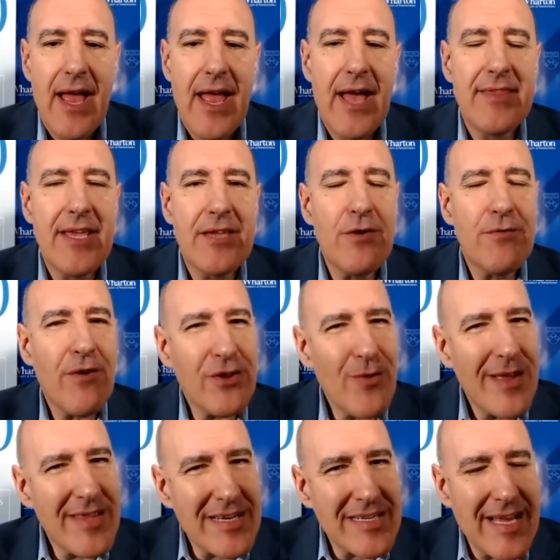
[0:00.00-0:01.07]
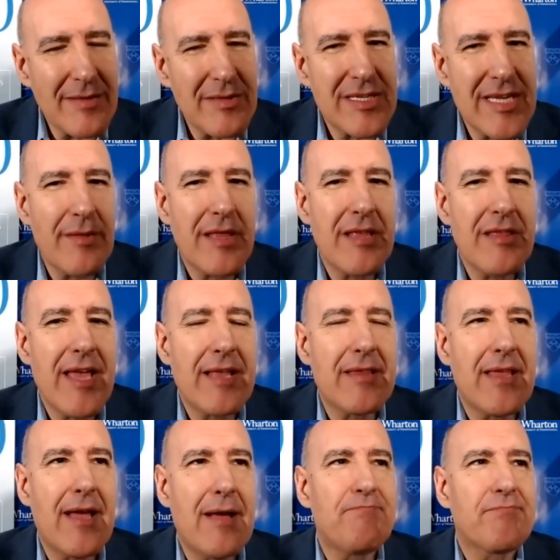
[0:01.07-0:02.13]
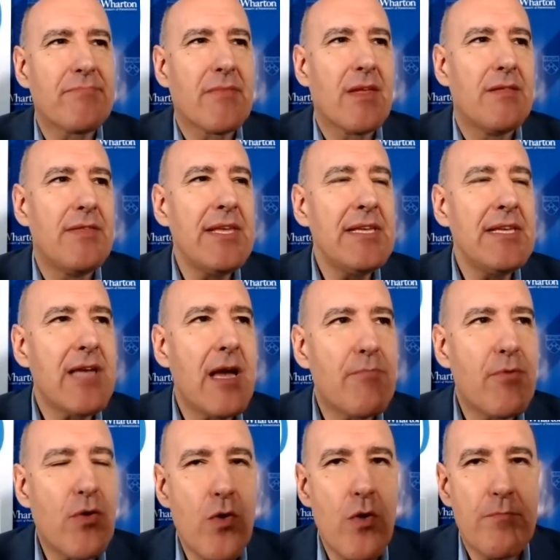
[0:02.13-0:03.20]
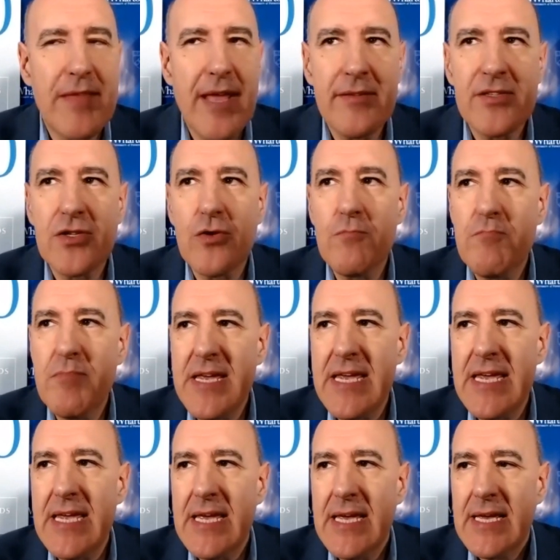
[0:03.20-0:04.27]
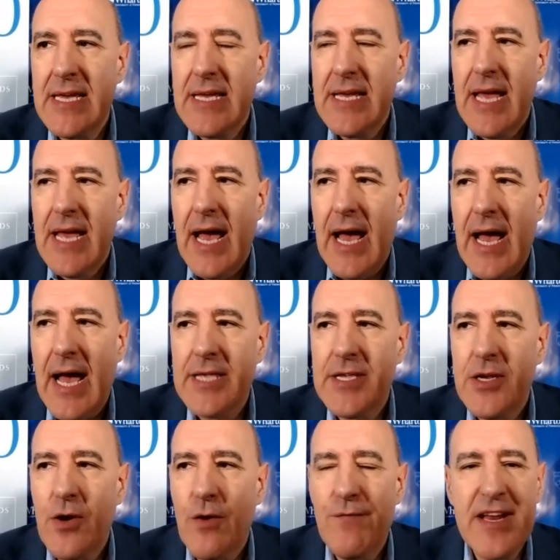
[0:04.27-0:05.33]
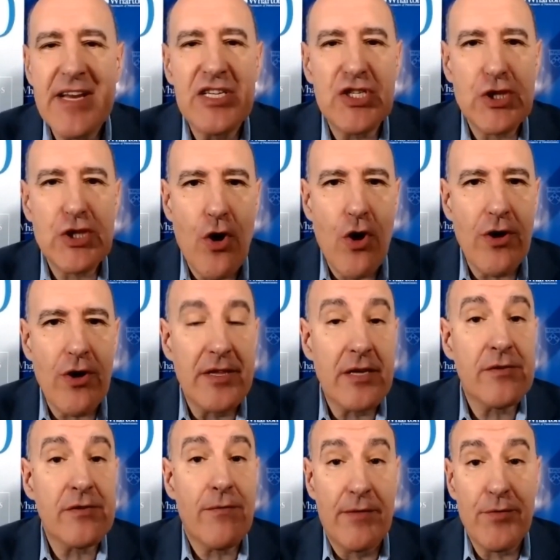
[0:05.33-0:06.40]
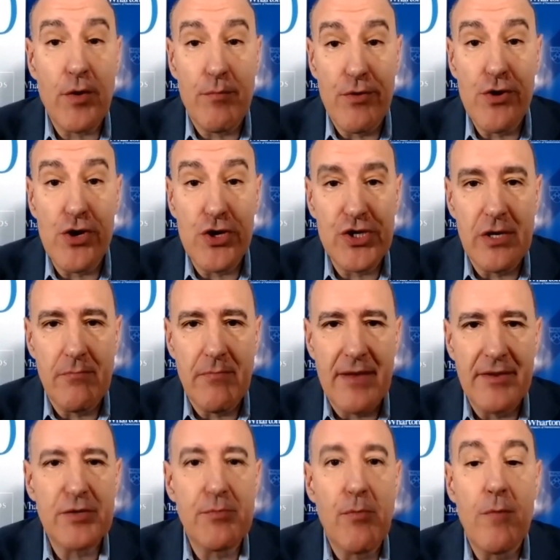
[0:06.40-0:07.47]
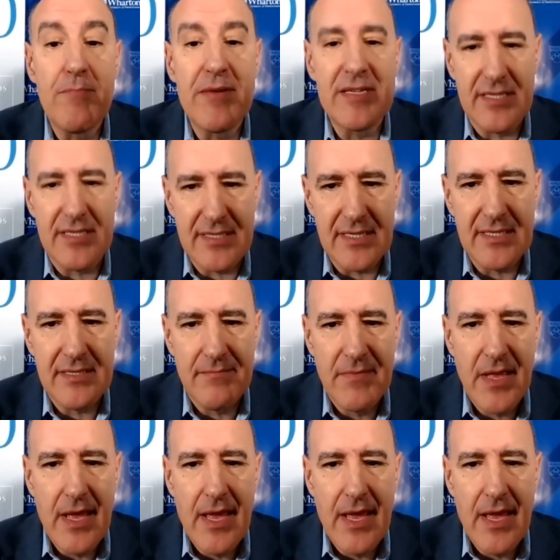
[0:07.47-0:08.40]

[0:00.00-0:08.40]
And that you've got to understand something that um, this subgroup tends to be, uh, you know, very strong in terms of entrepreneurship and small businesses.